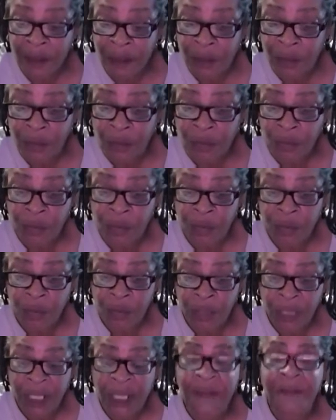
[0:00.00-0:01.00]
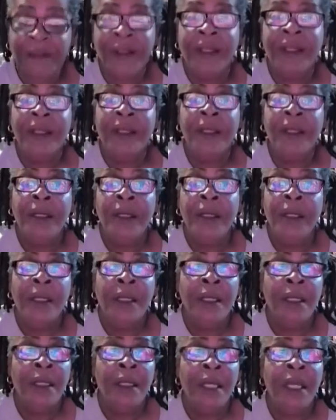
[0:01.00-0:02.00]
to even
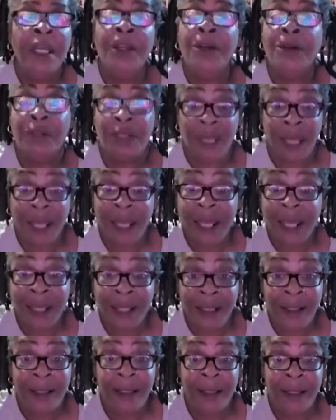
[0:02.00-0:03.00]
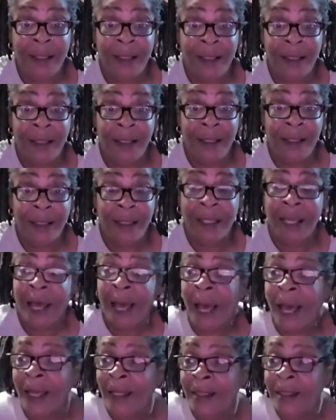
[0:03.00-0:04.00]
entertain
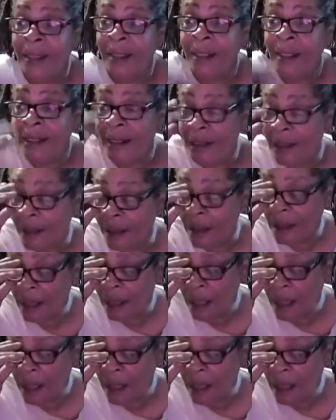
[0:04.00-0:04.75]
the idea